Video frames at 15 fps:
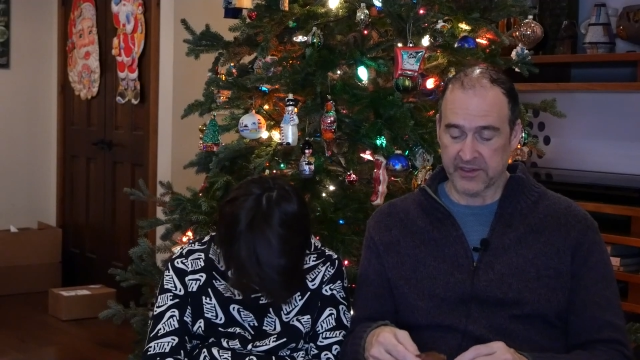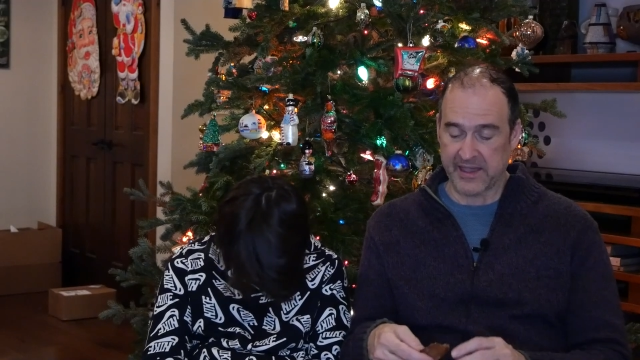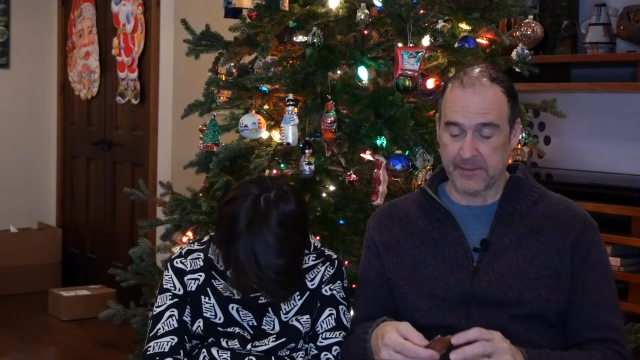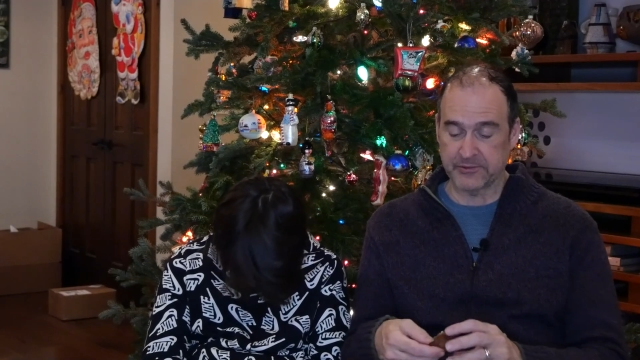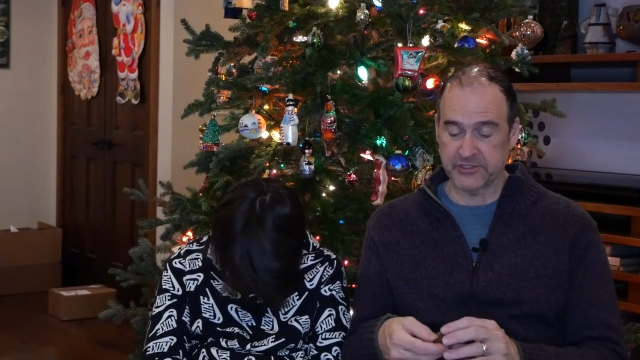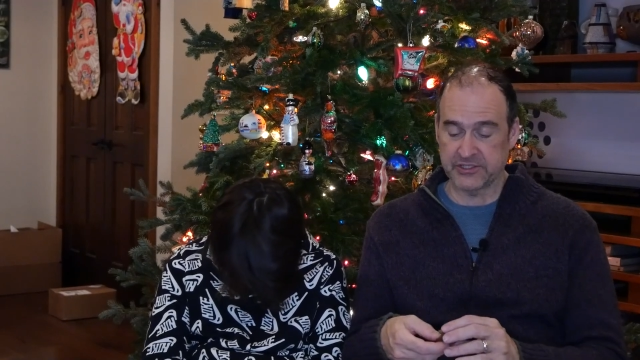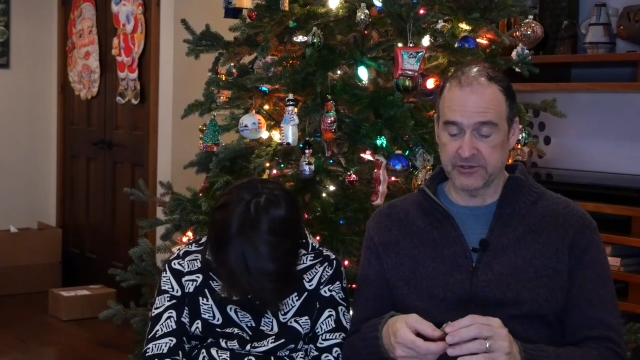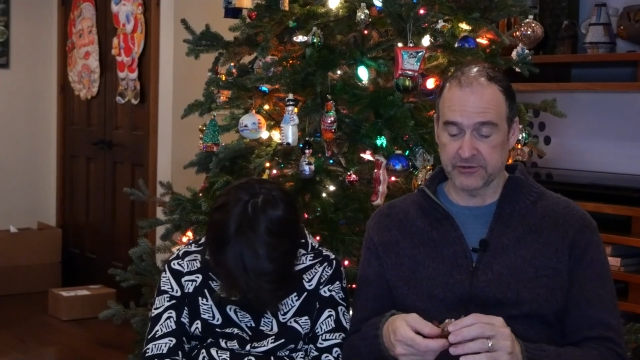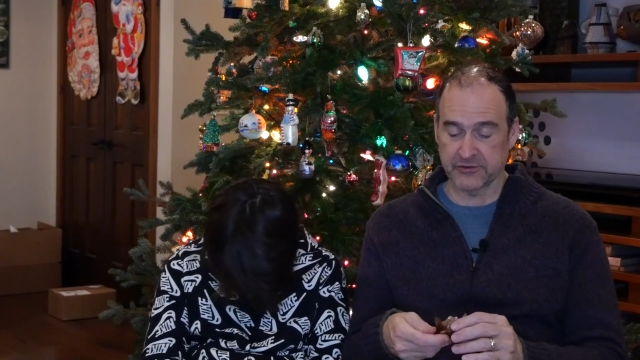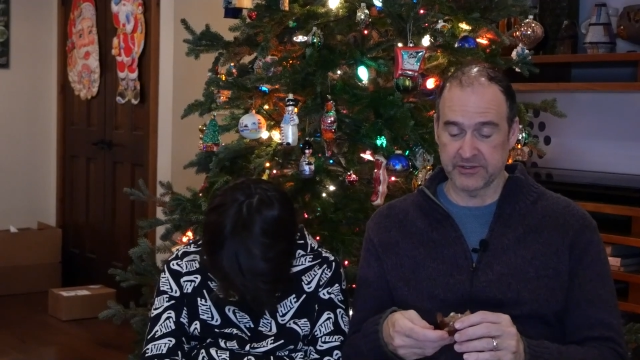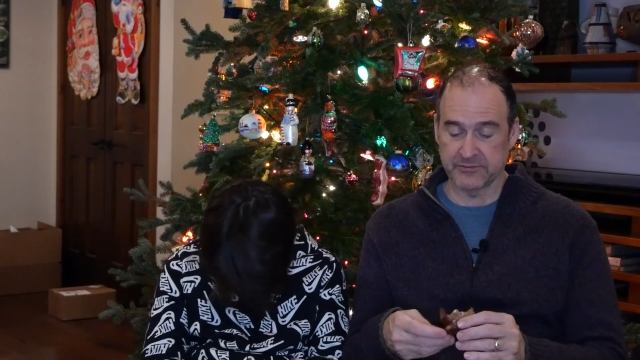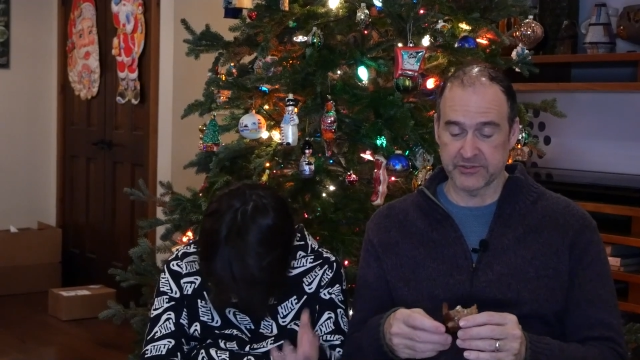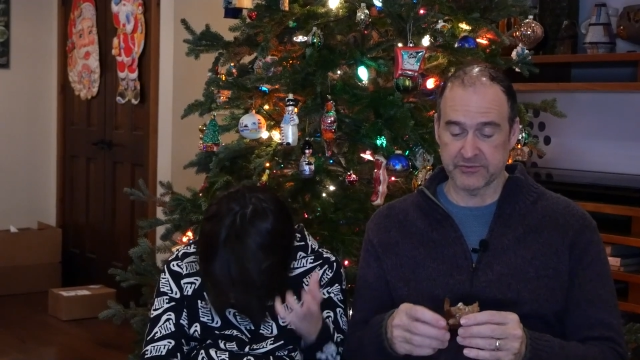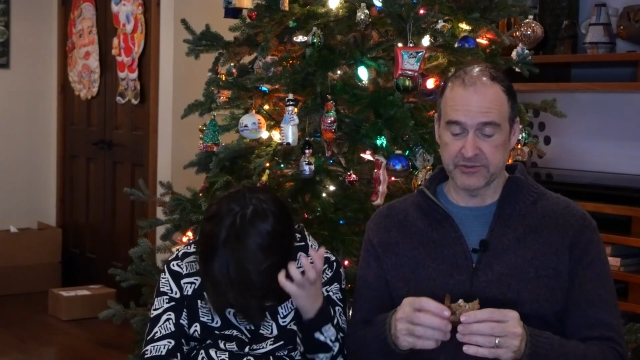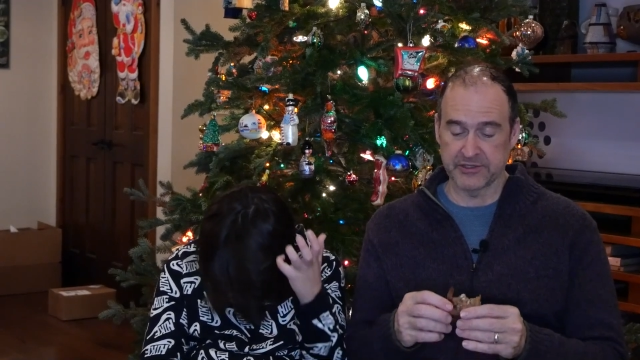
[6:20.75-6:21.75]
Cappuccino
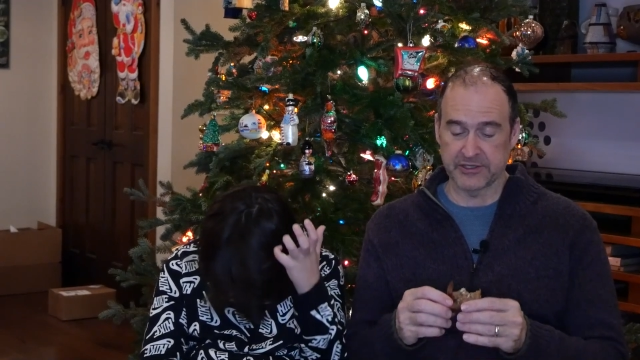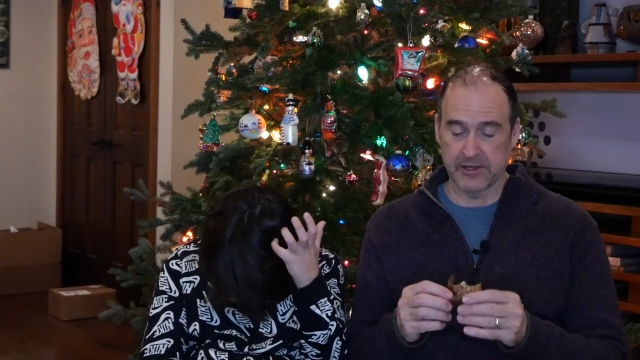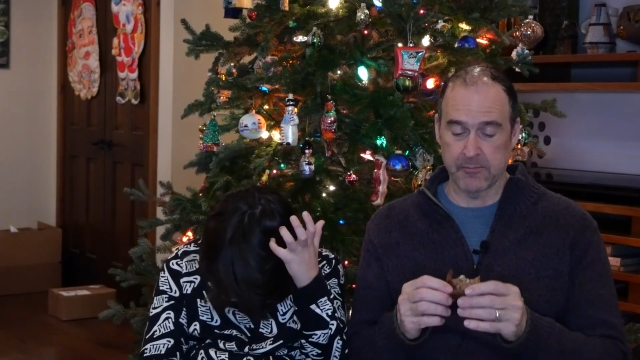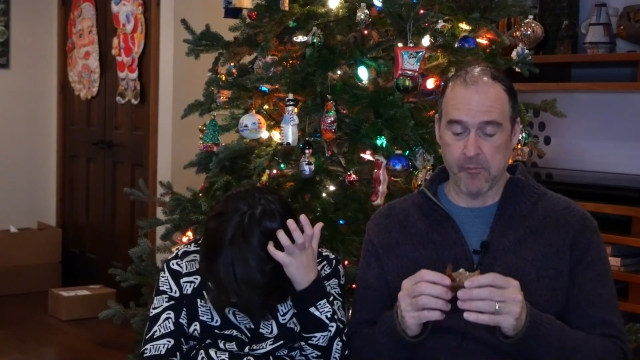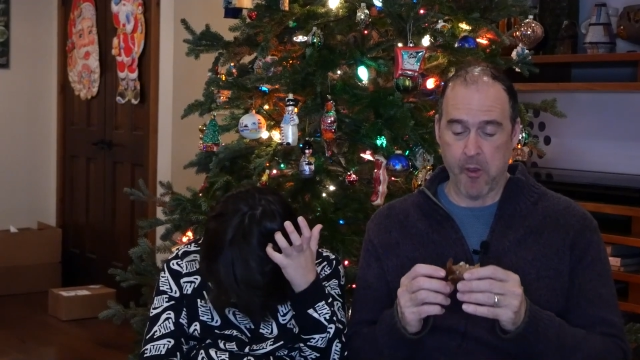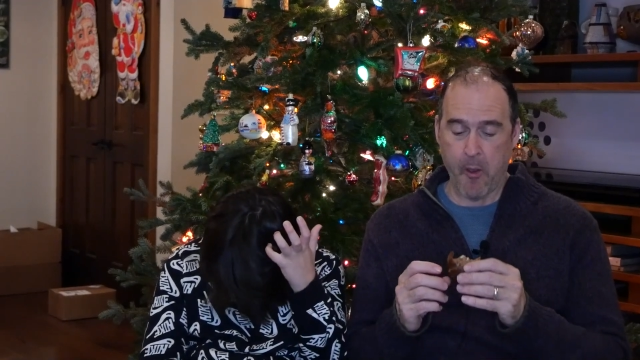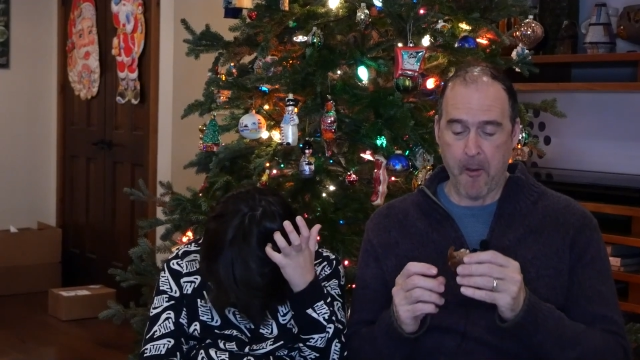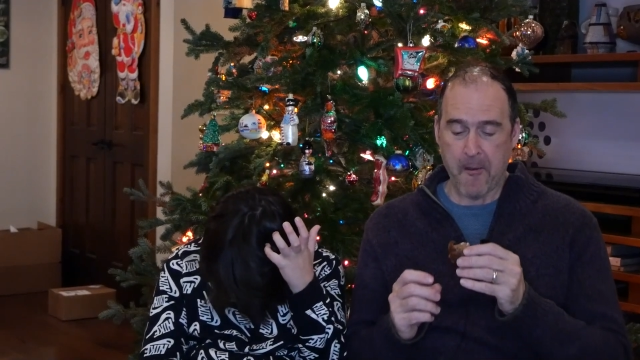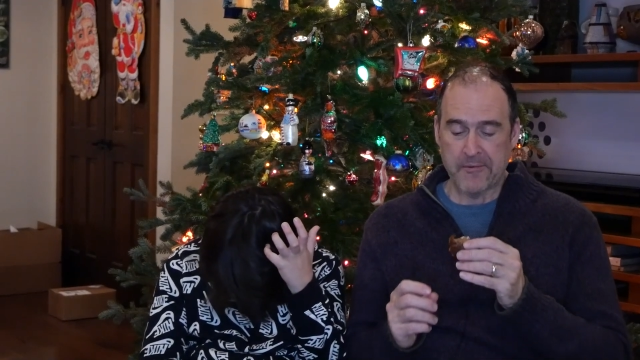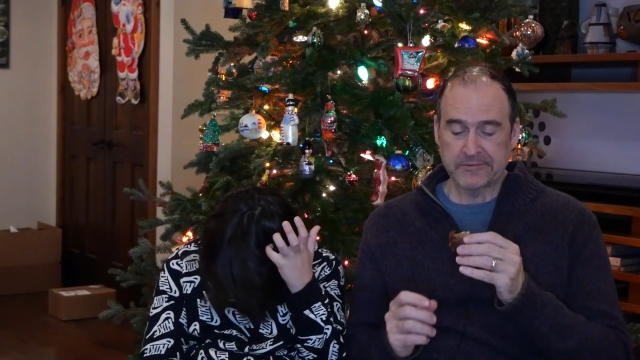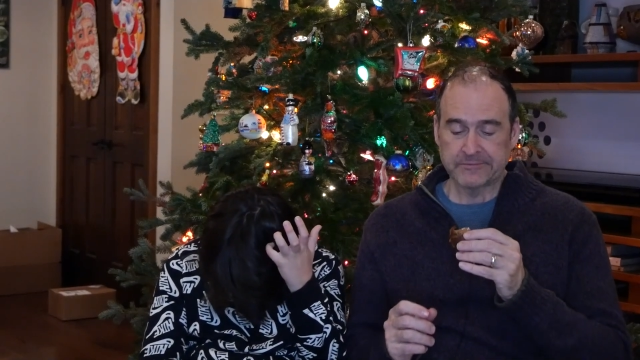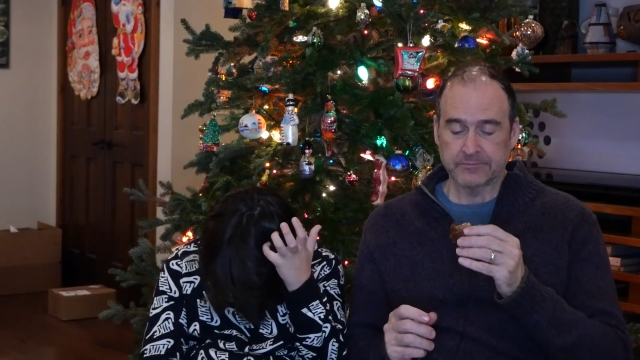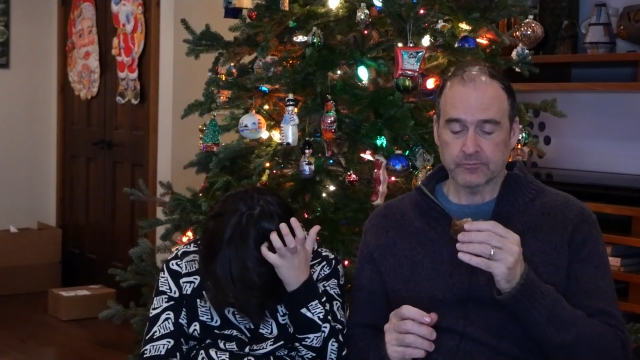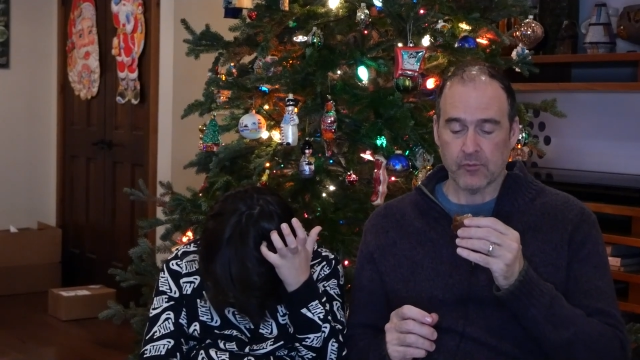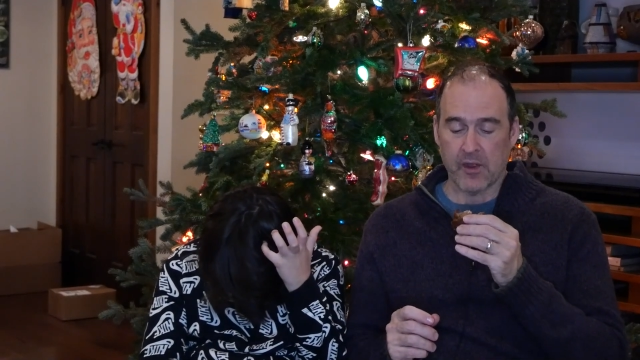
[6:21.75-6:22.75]
cream is really good.
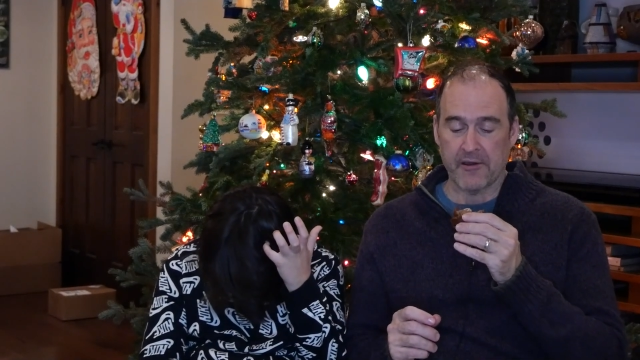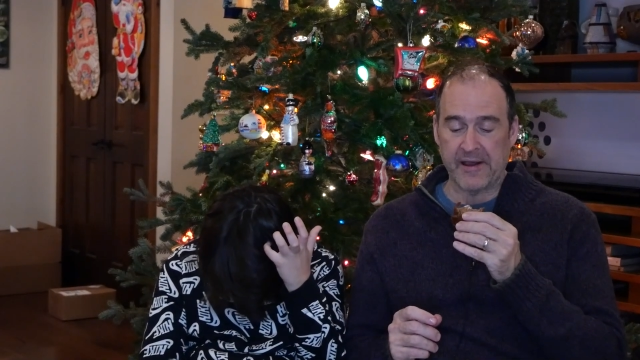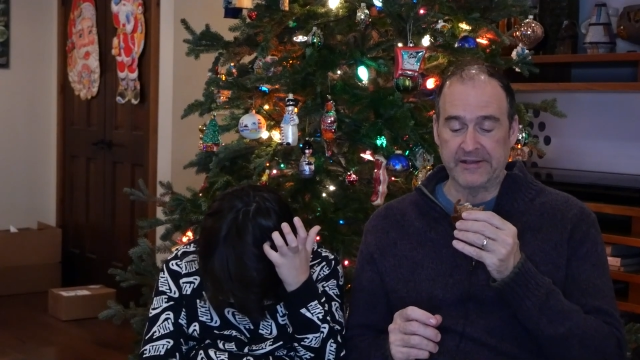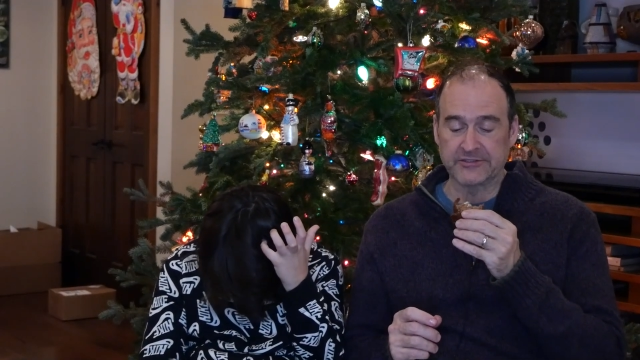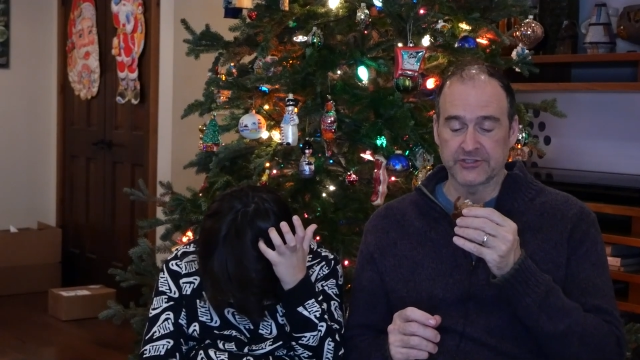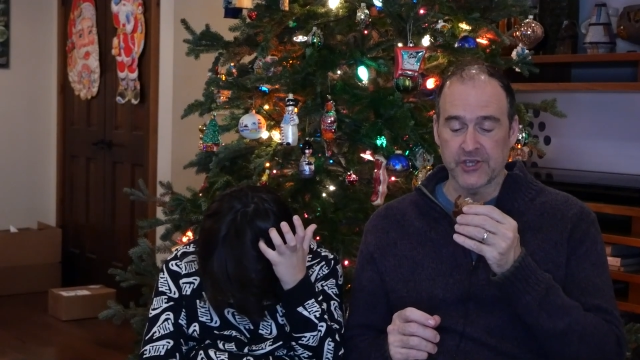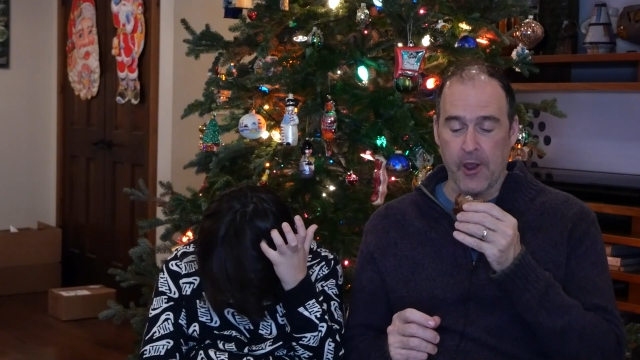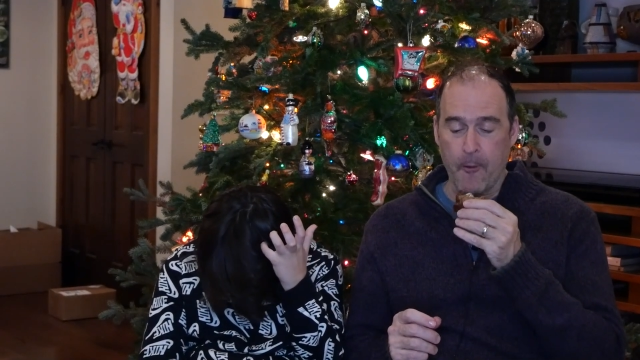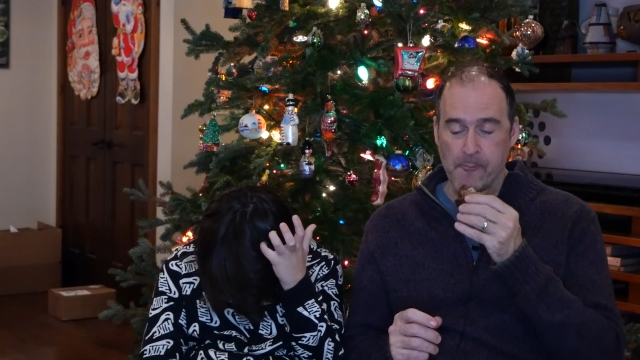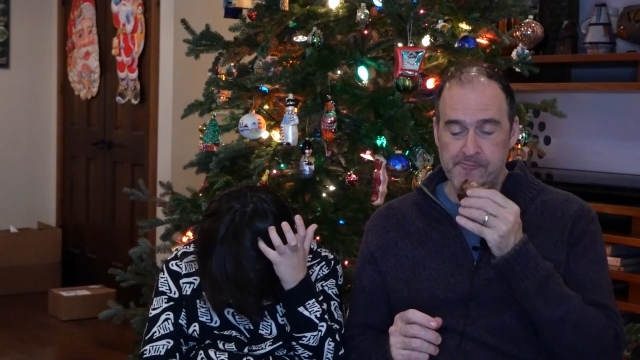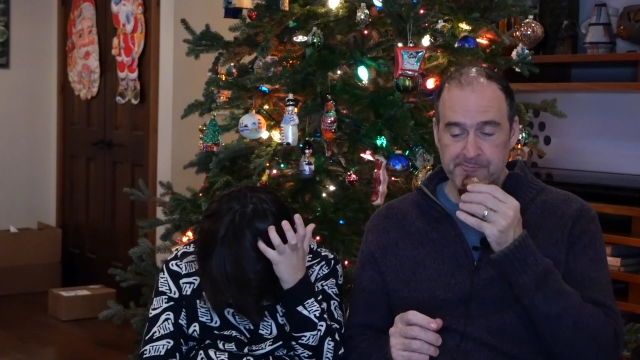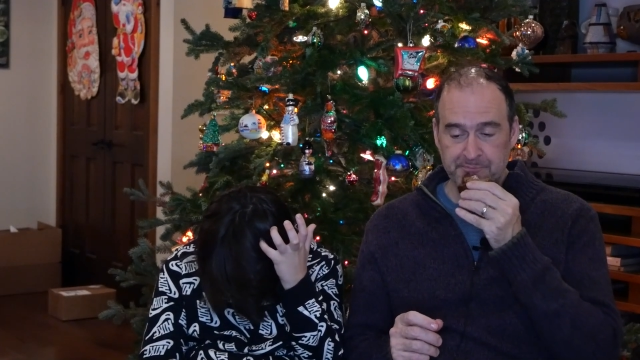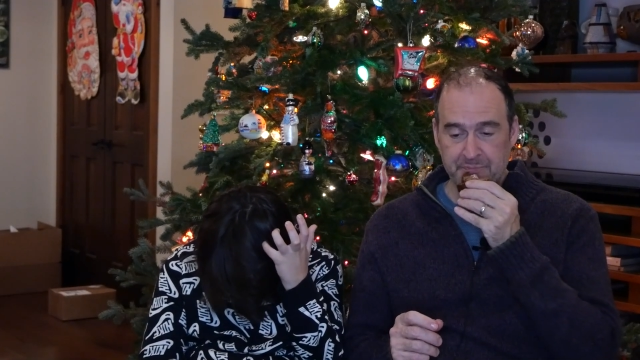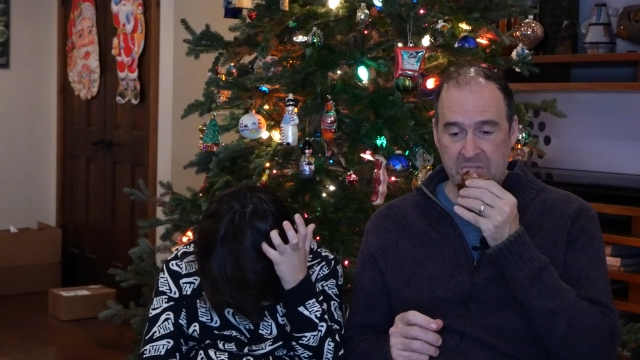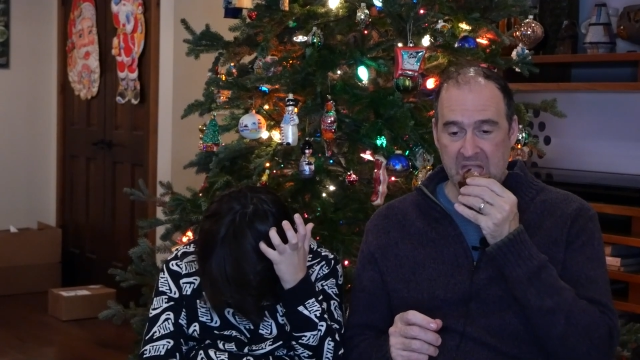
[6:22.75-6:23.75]
All right,
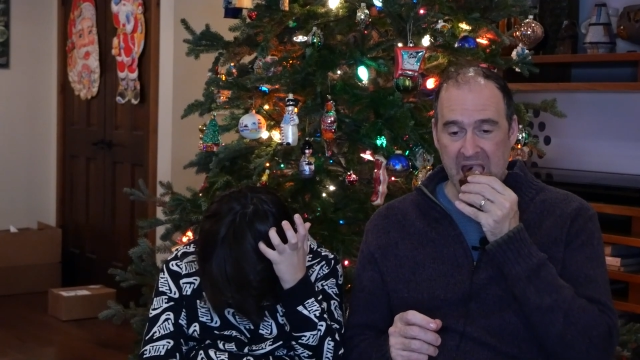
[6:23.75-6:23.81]
so,